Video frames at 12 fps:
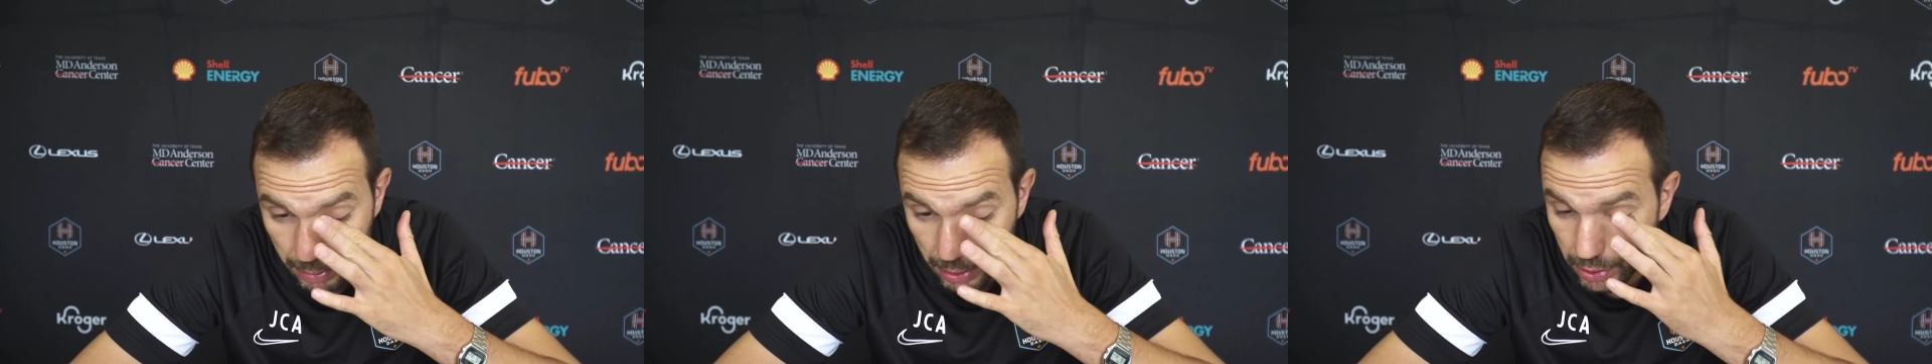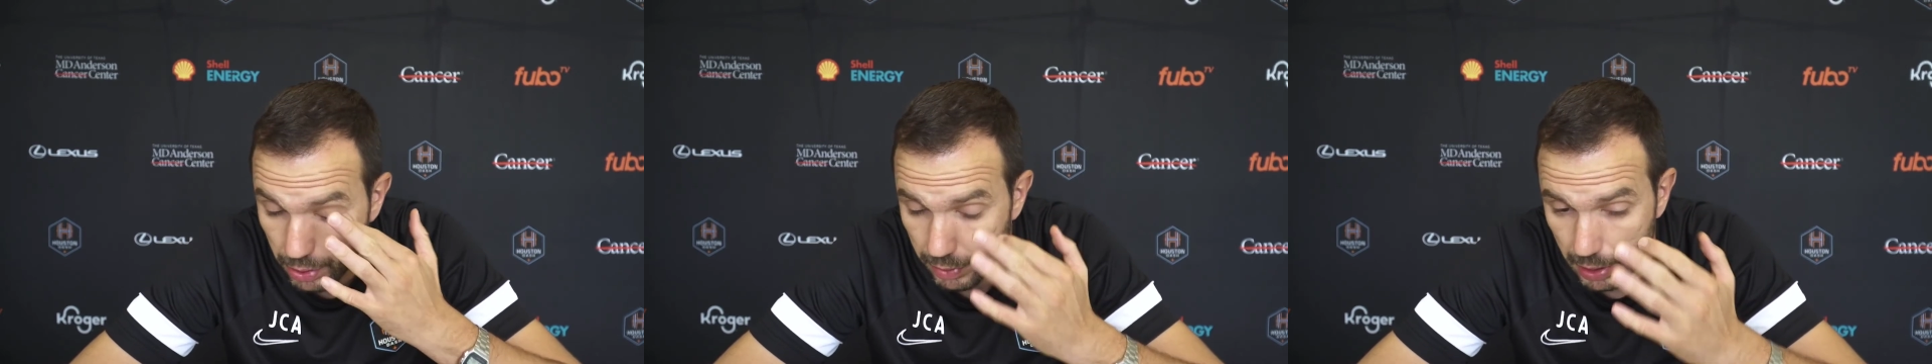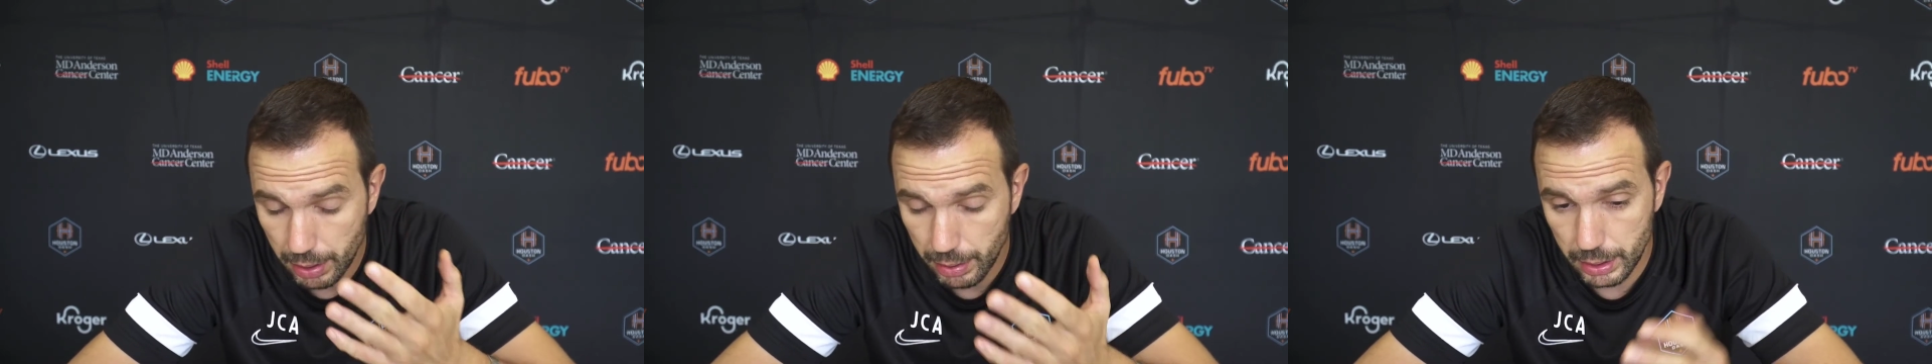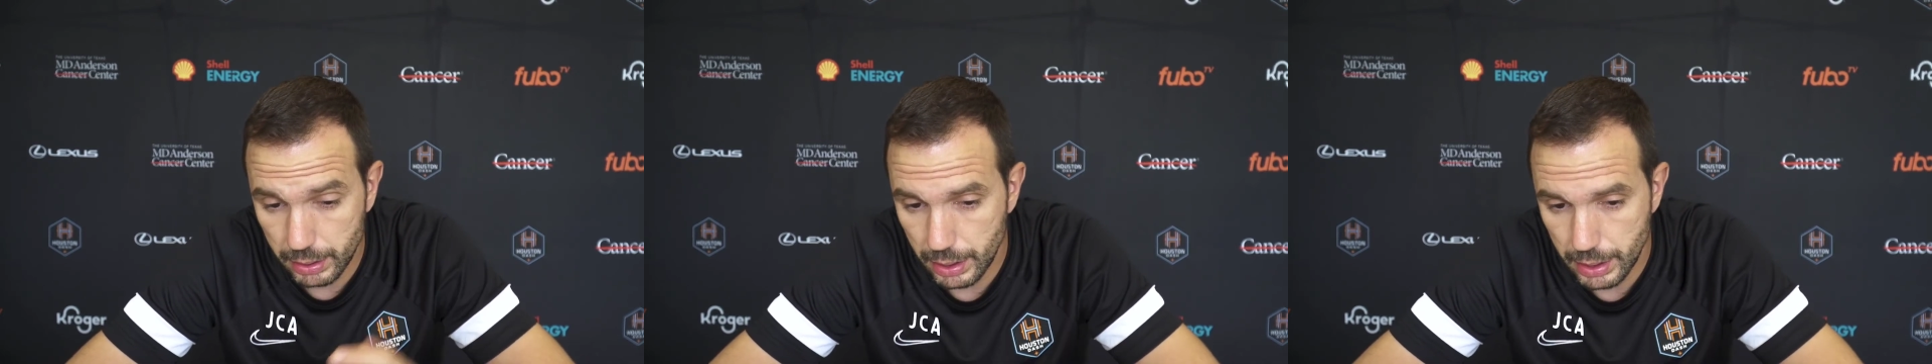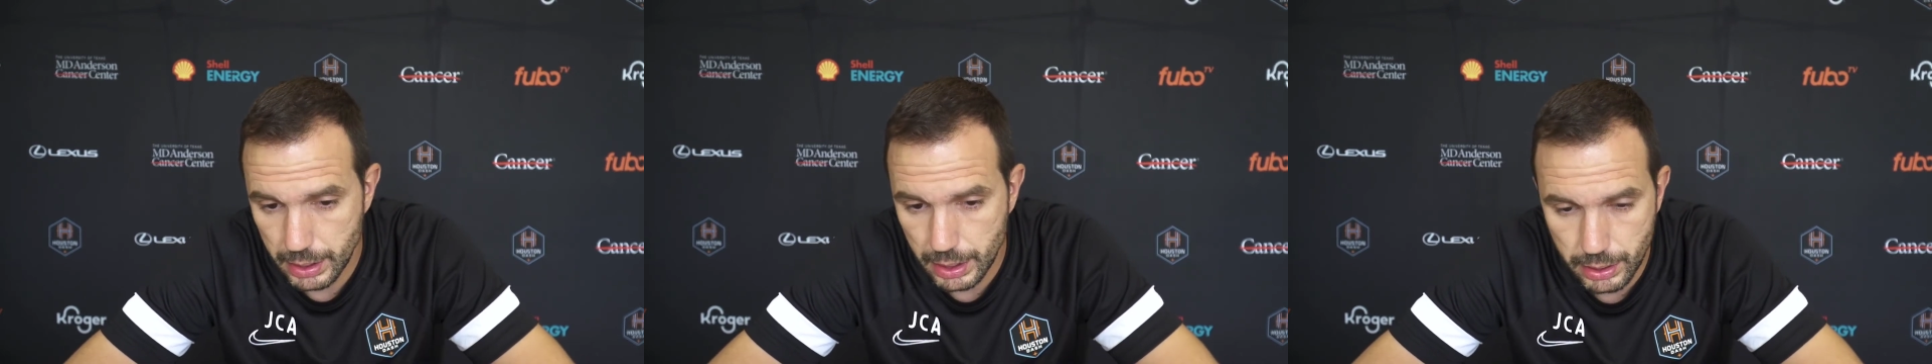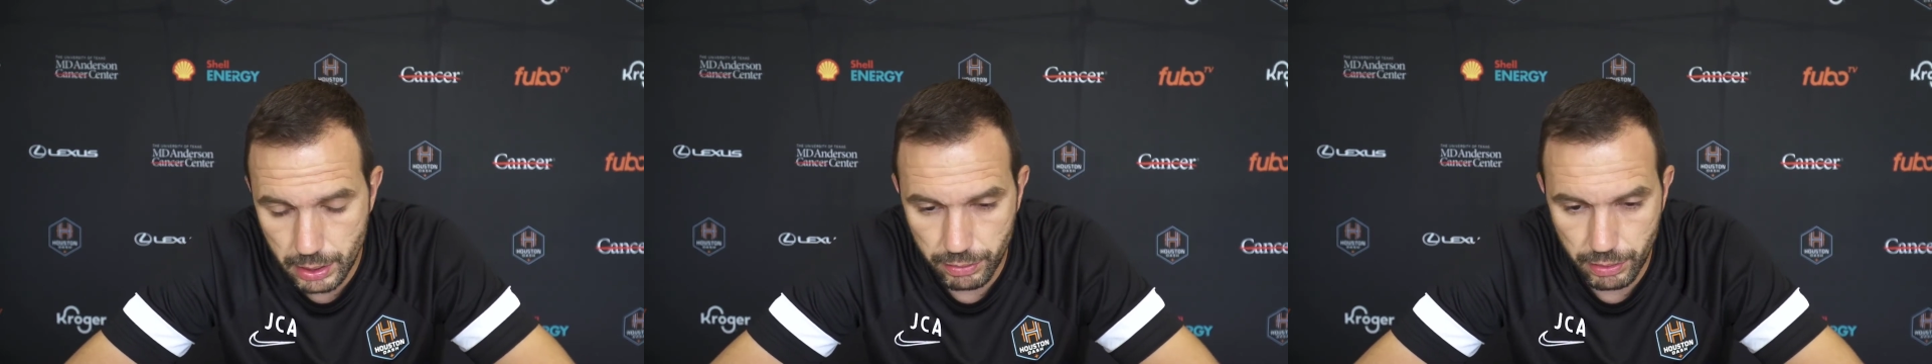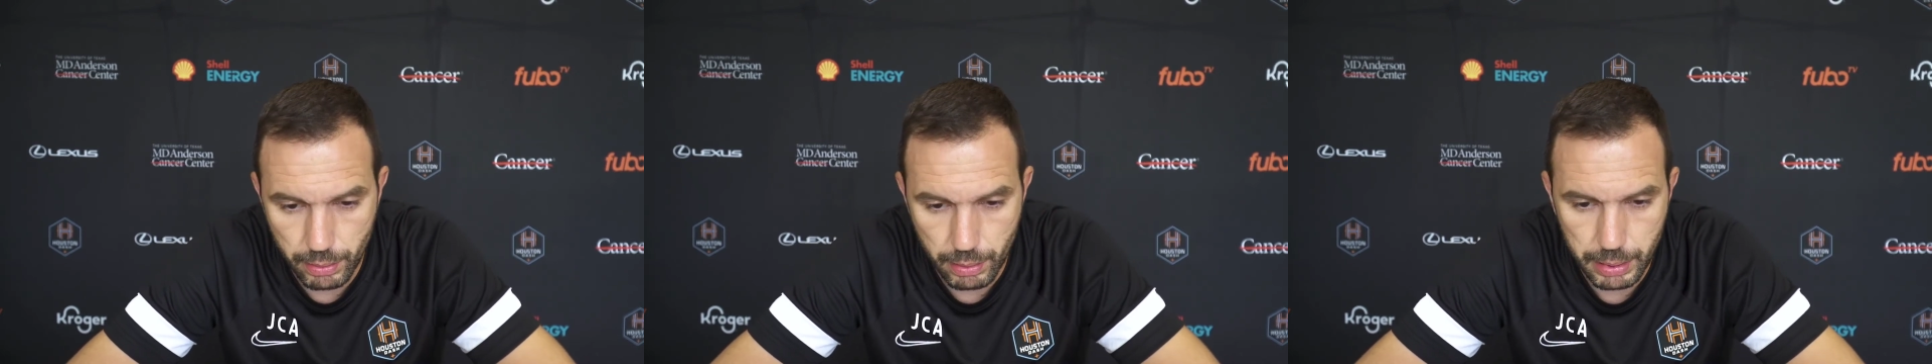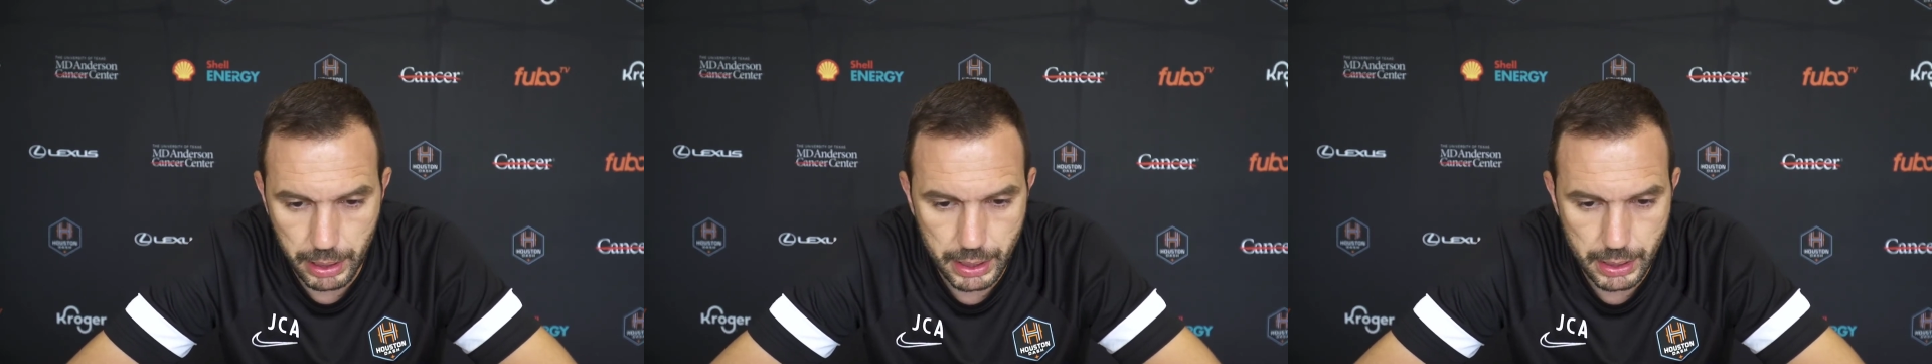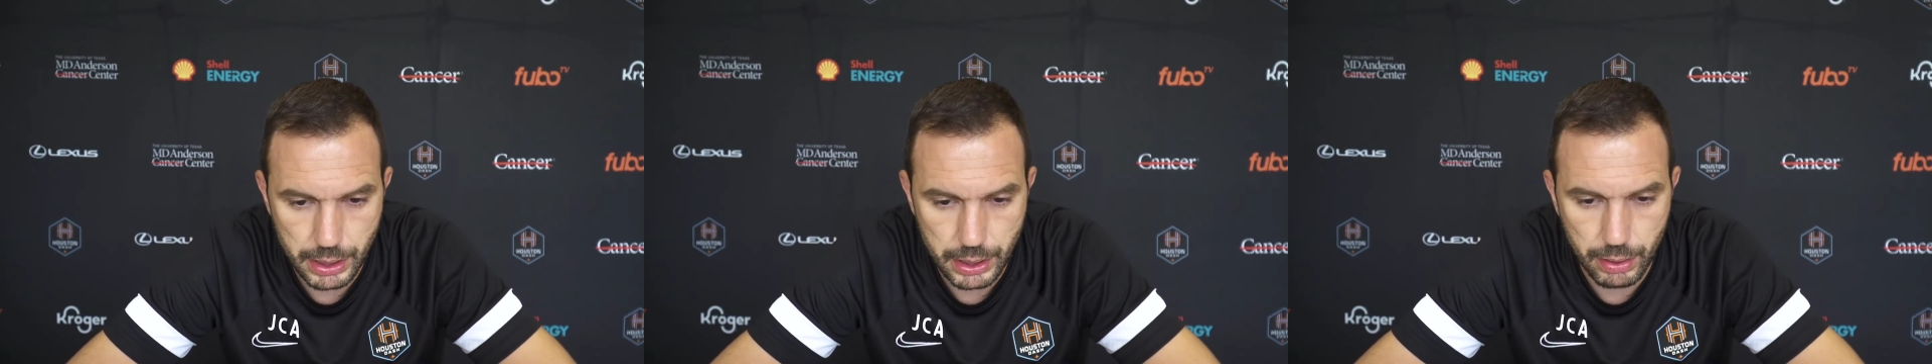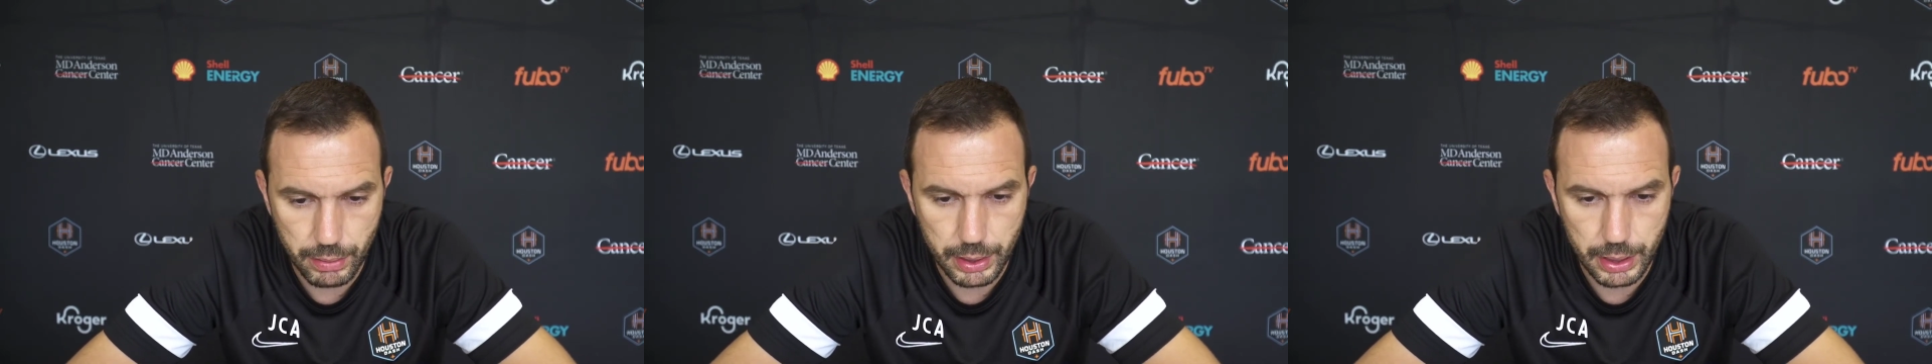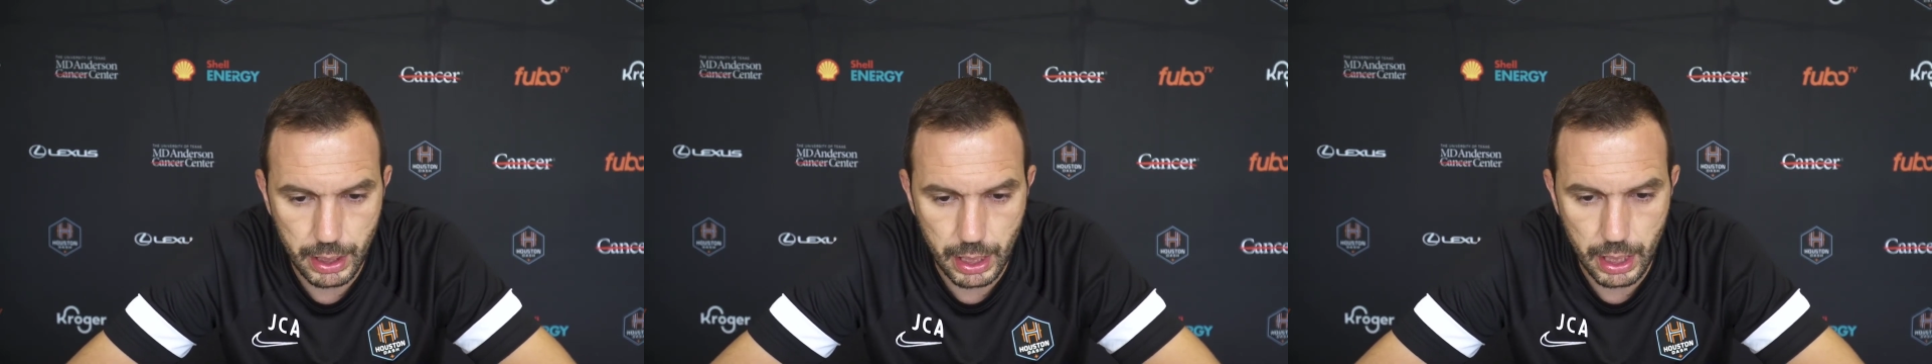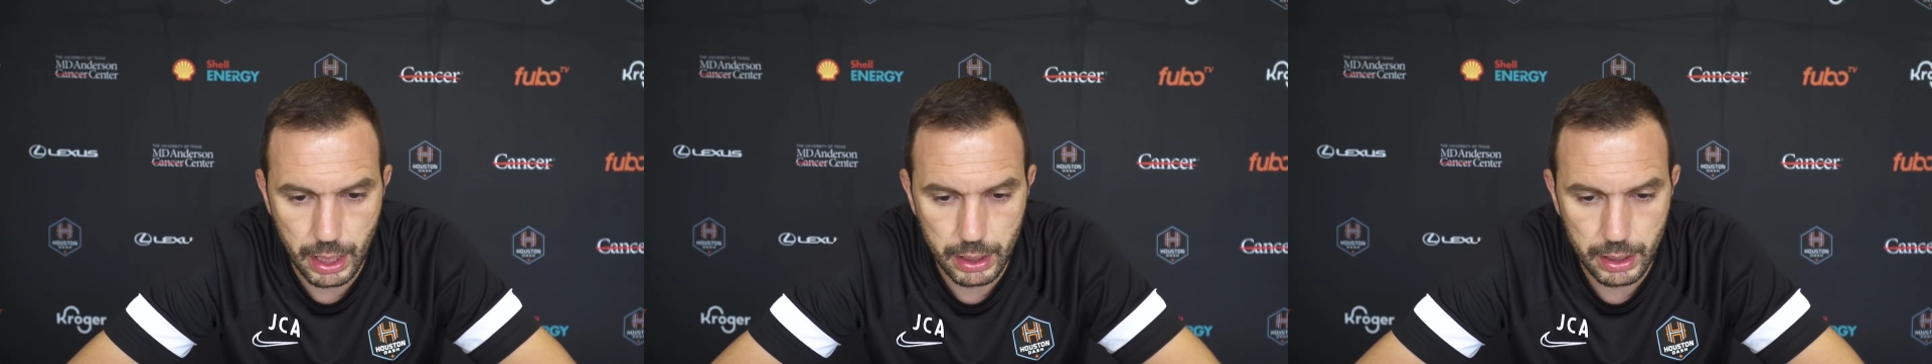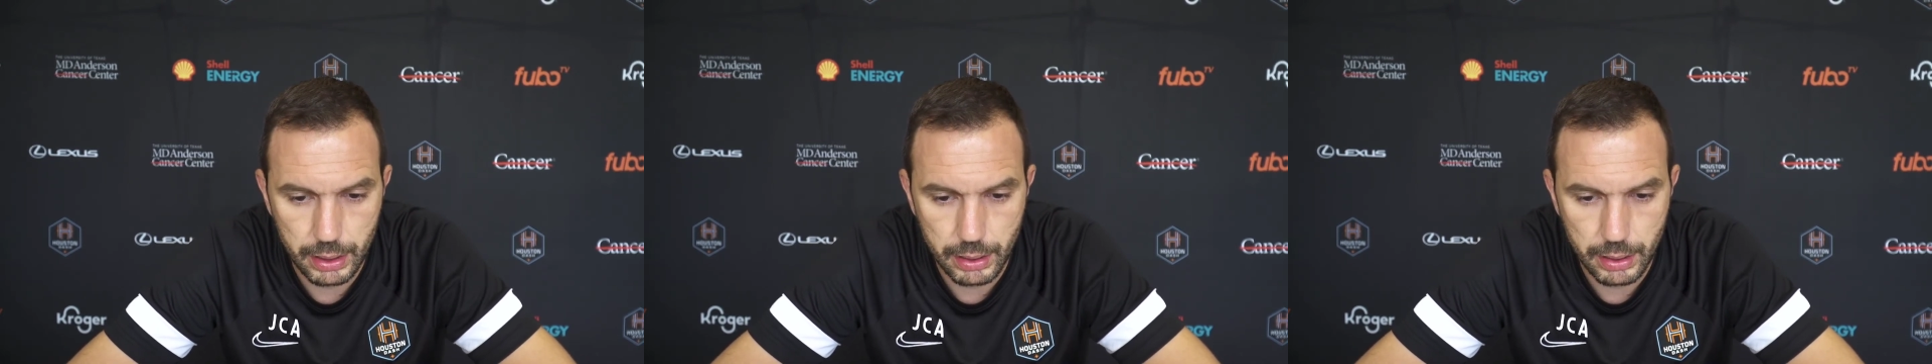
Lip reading: because of the characteristics of our players, is something that